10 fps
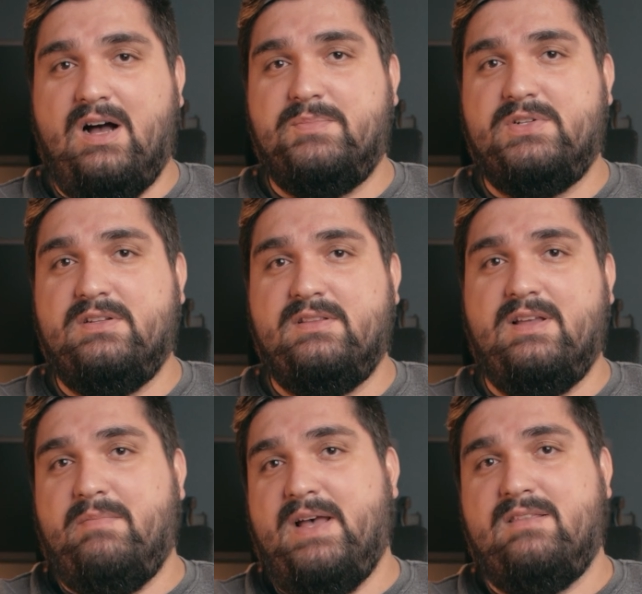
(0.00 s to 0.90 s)
option
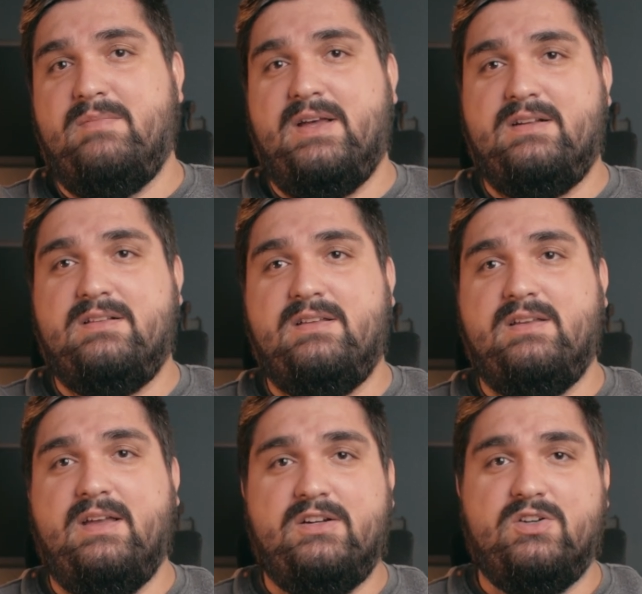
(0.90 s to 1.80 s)
that
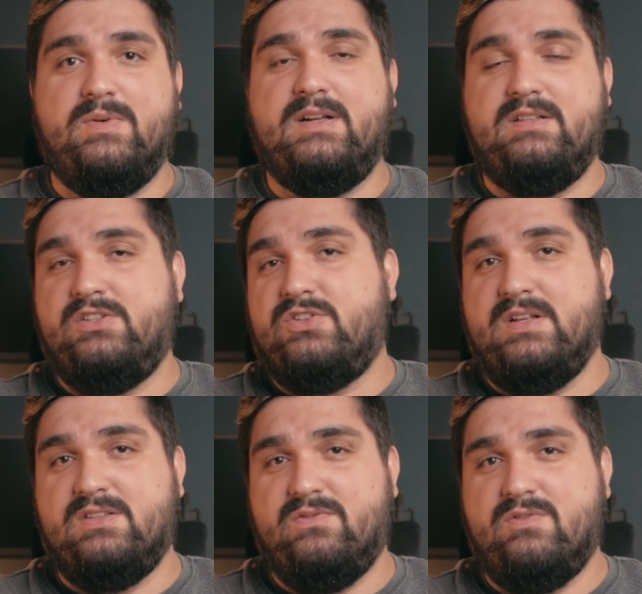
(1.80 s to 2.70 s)
mathematically and correctly
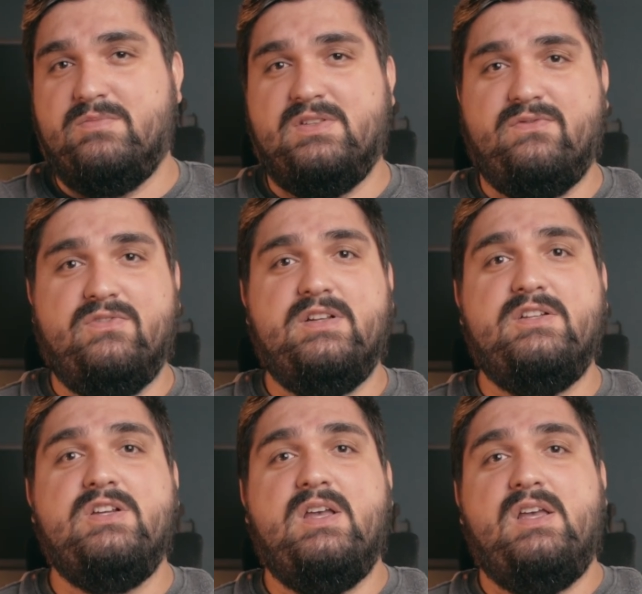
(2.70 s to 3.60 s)
transforms the
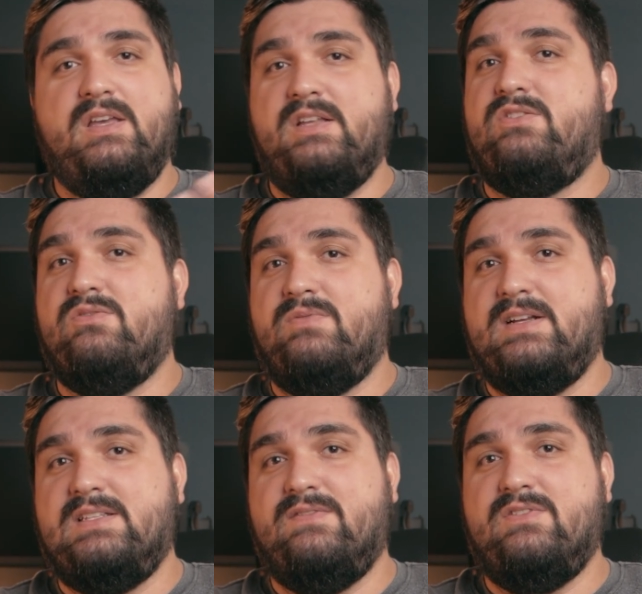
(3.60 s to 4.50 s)
footage into
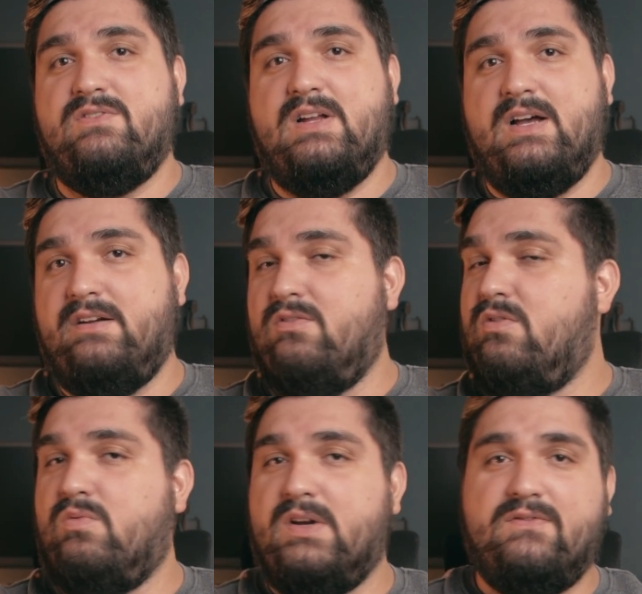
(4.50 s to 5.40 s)
Rec. 709
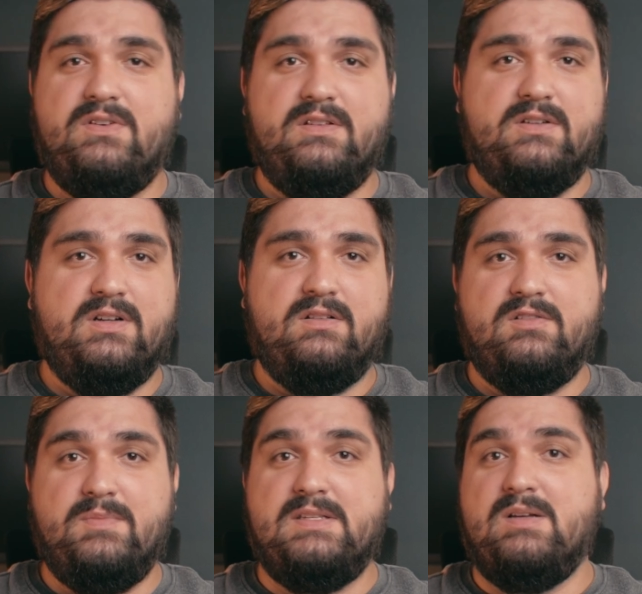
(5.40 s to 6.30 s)
or whatever other color
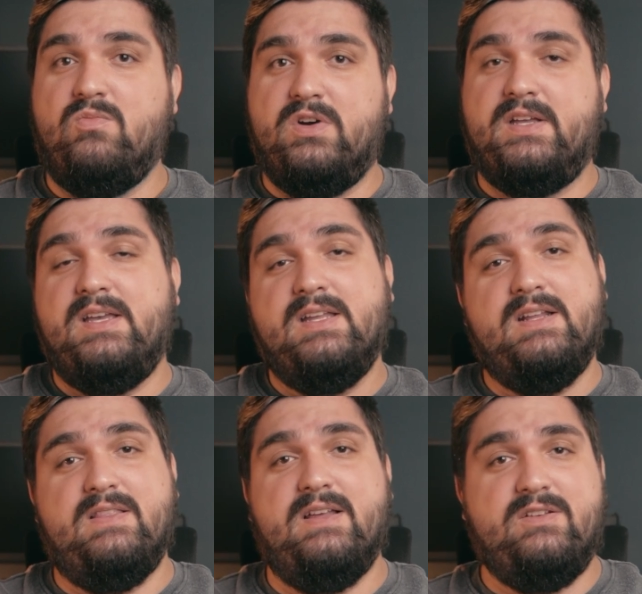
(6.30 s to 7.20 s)
space I'm working in
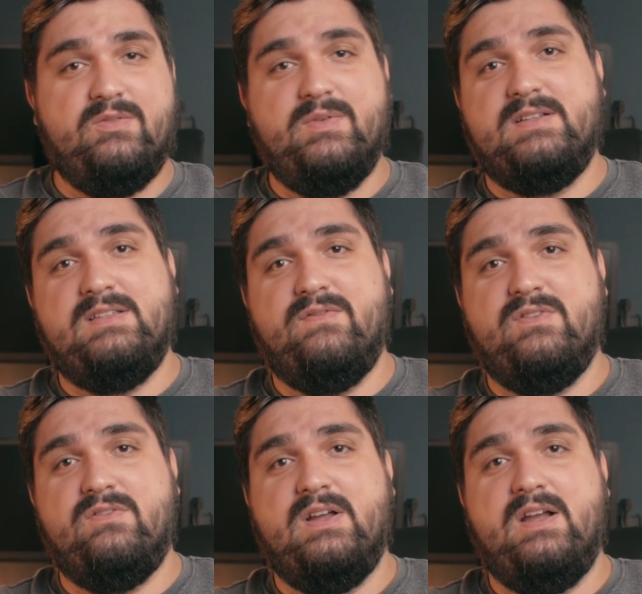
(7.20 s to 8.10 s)
and then to Rec.
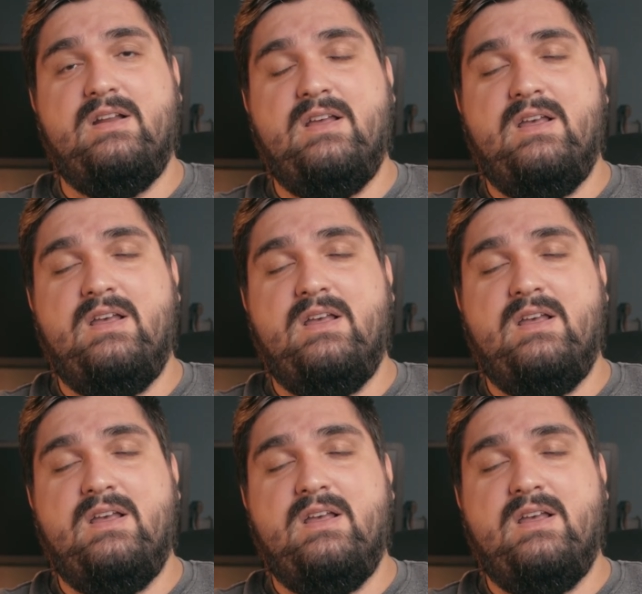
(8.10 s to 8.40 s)
709.